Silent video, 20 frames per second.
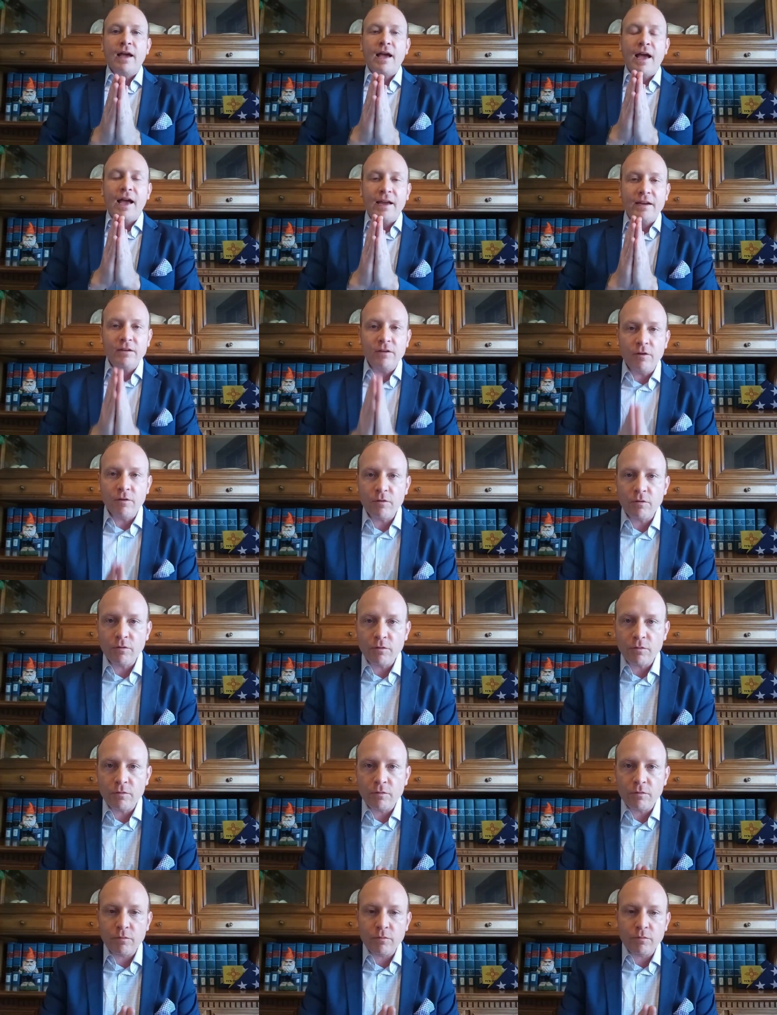I
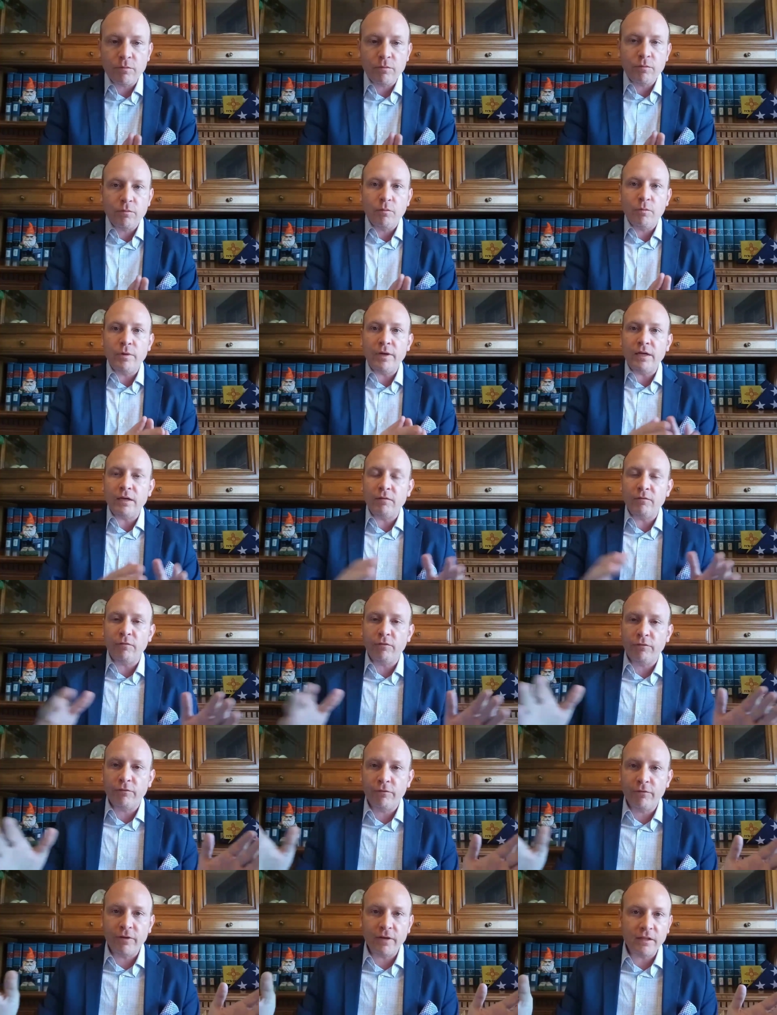know we can
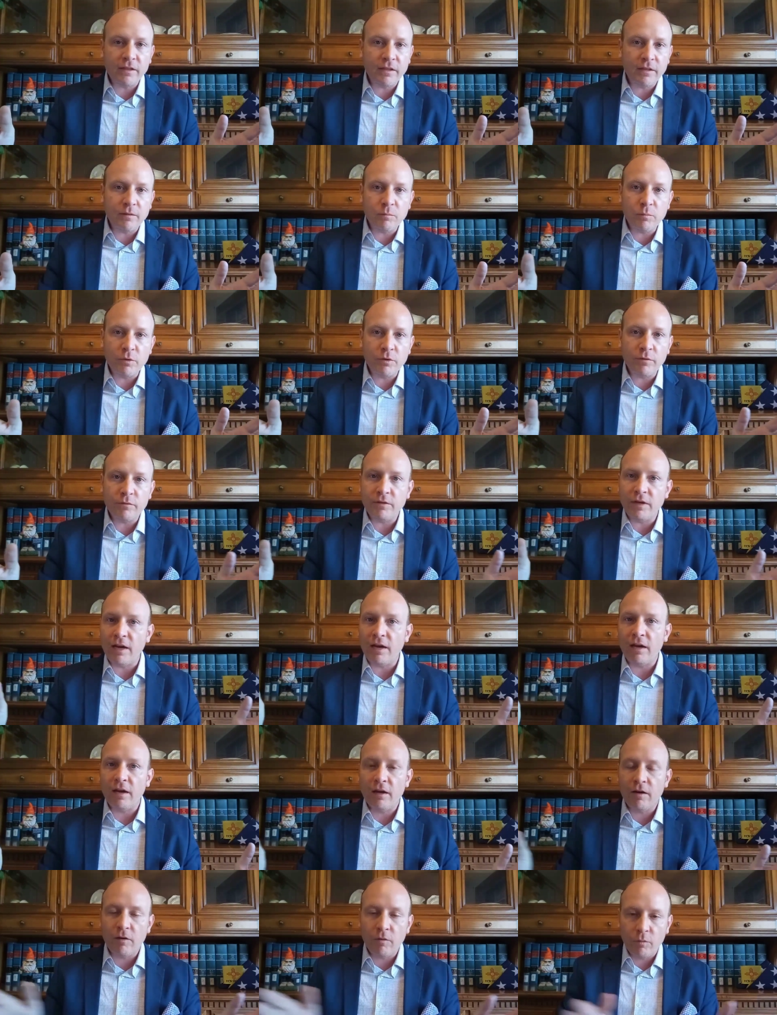freely move to,
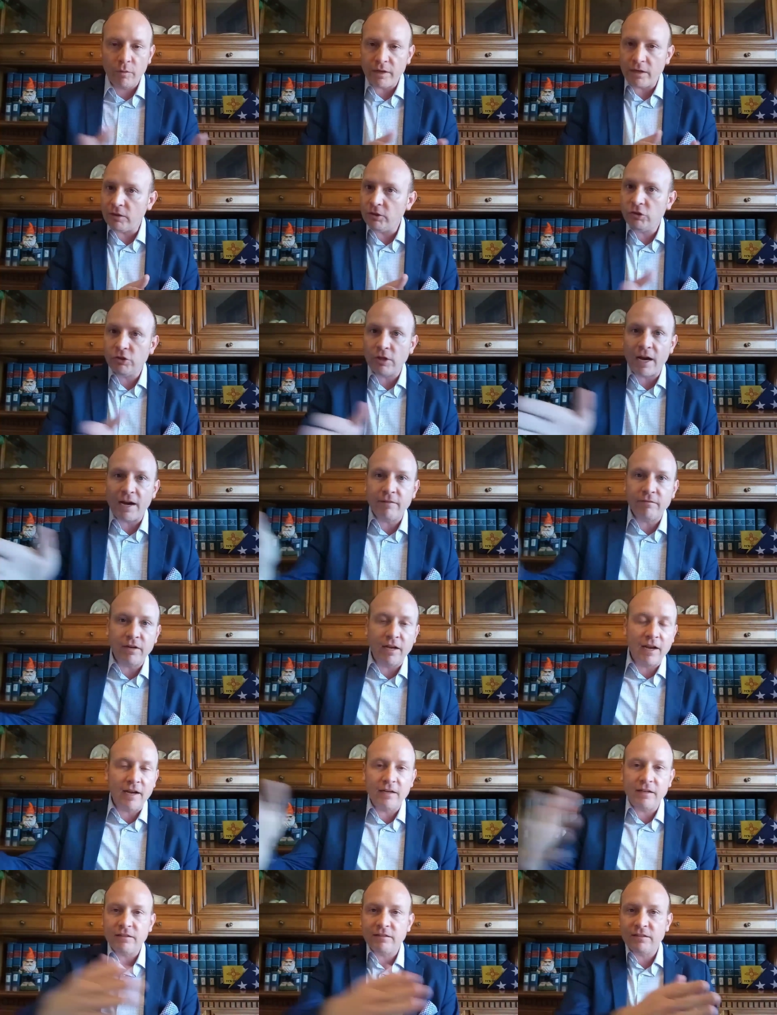we can drive to
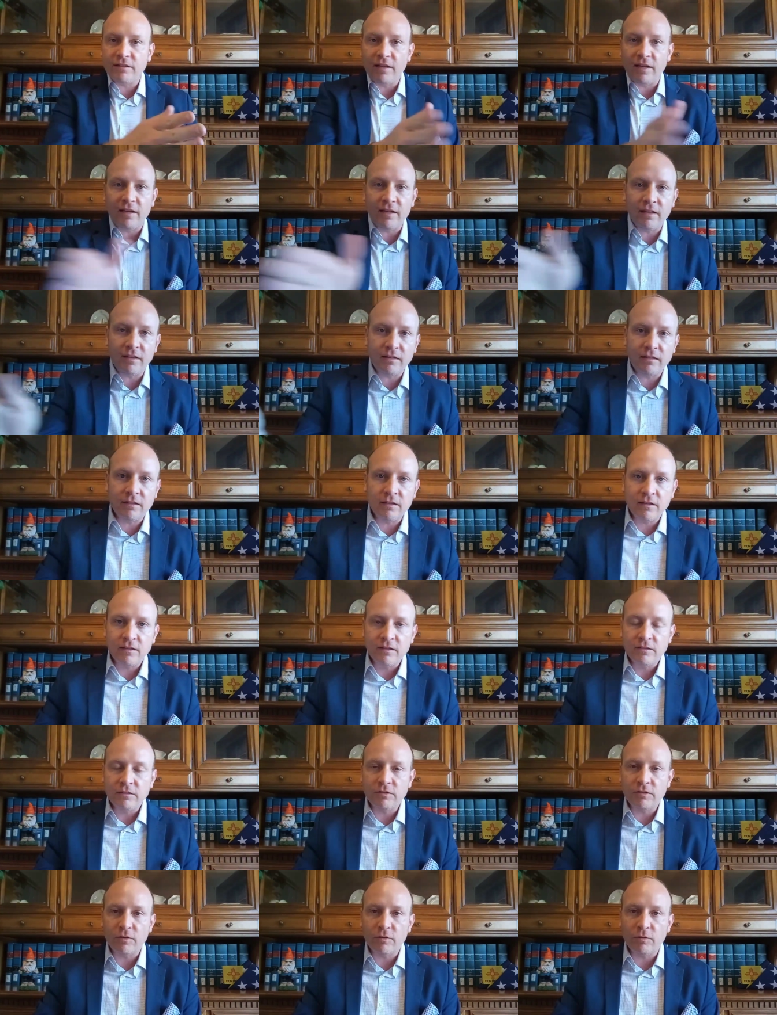any state.
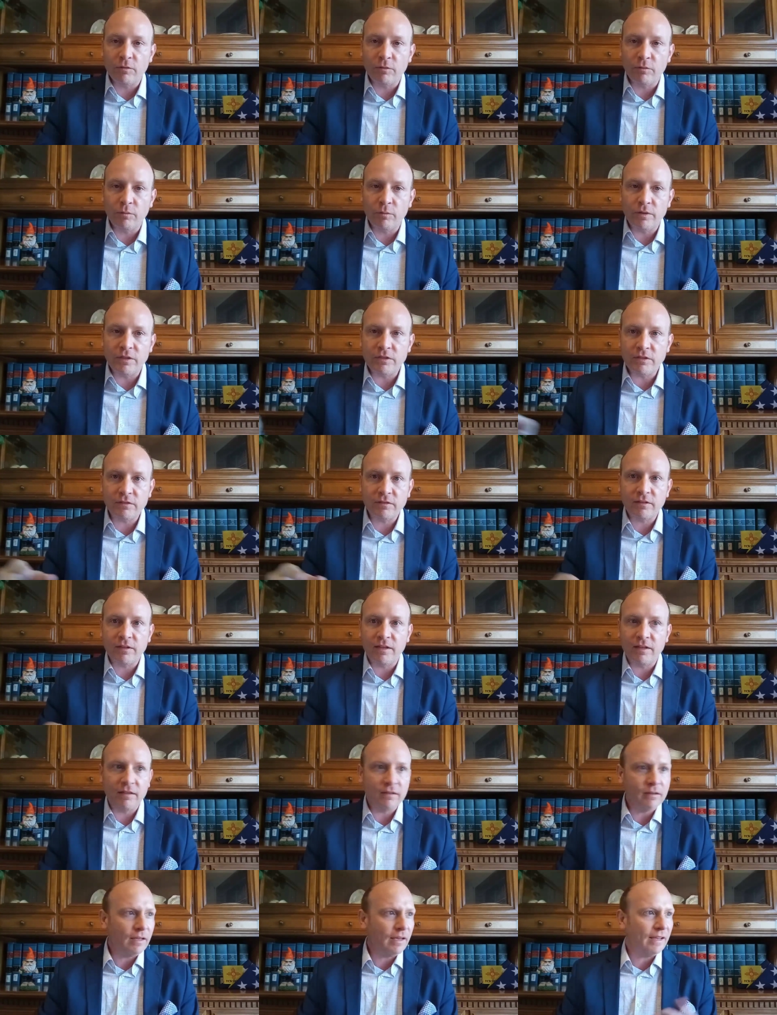So we just
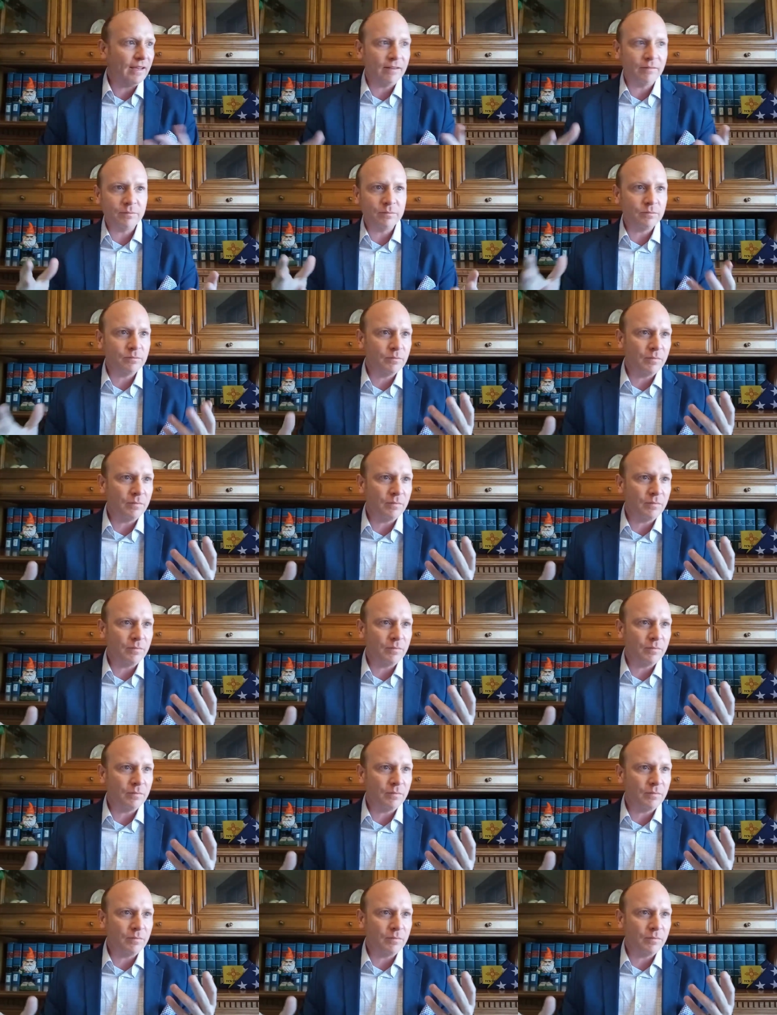think that